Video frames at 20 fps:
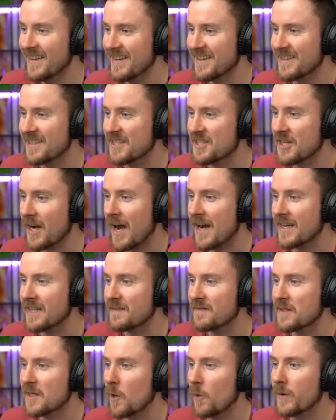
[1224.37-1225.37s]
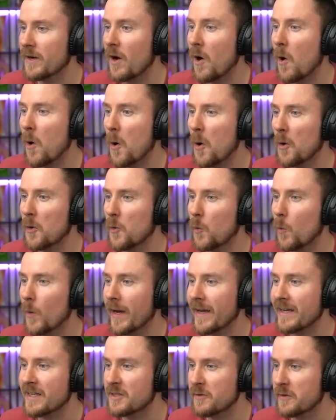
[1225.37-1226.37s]
the giant even going all the
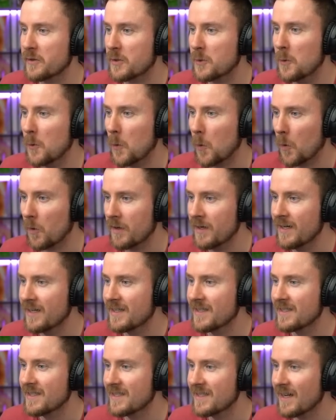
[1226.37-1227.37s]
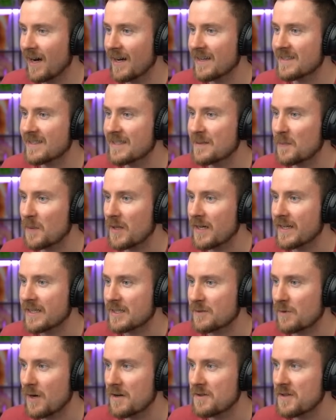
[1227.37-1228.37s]
way into the core. Nicely
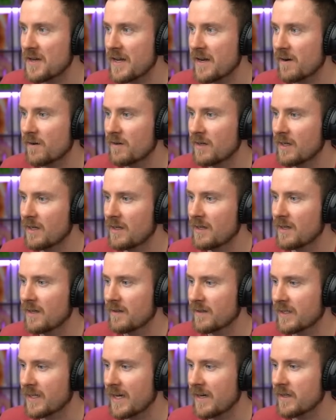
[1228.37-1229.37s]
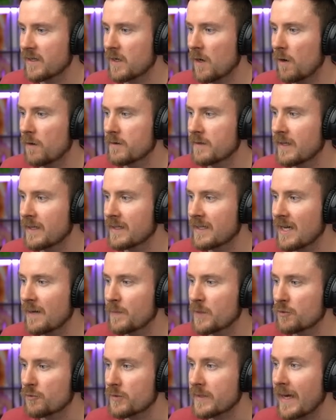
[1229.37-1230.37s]
placed right there. And the cannon card then can
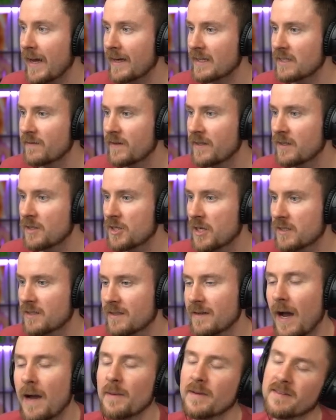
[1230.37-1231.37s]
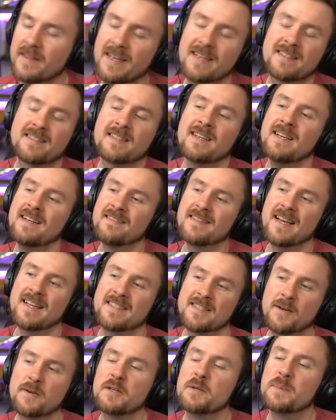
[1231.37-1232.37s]
be reactivated and just, I mean, that's,
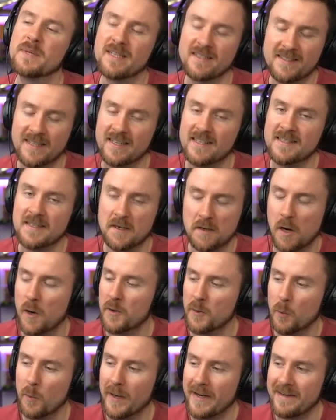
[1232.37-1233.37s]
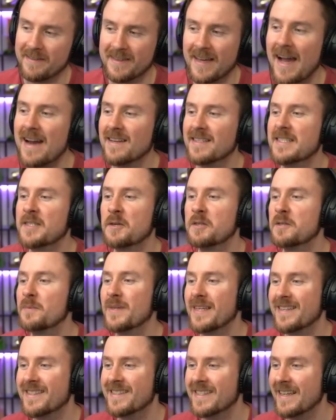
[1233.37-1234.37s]
that's going to be a six star all the way. That is going to
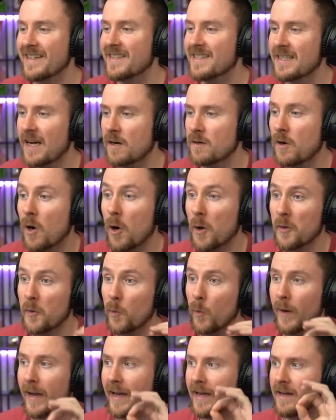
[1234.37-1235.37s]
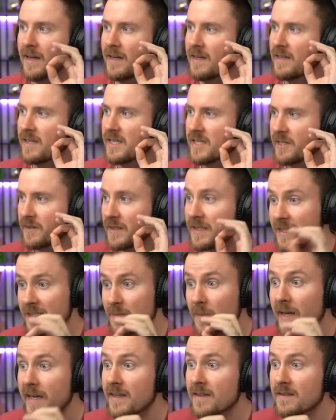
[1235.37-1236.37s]
be a six star all the way. So this
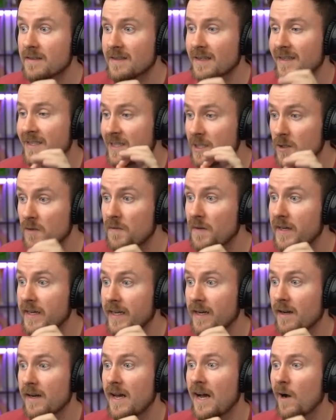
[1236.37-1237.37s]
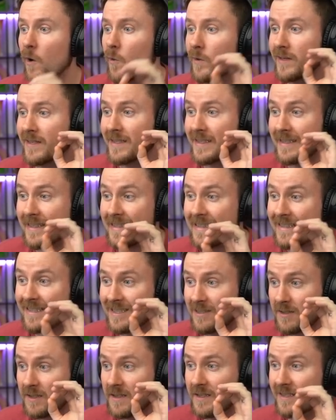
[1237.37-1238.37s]
means Zofia Jäger now
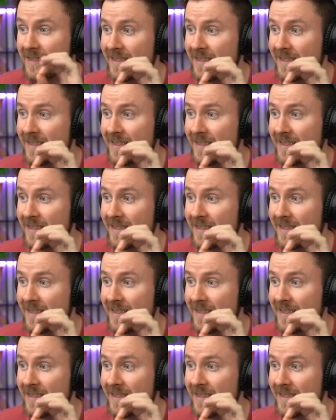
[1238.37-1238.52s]
needs to, get,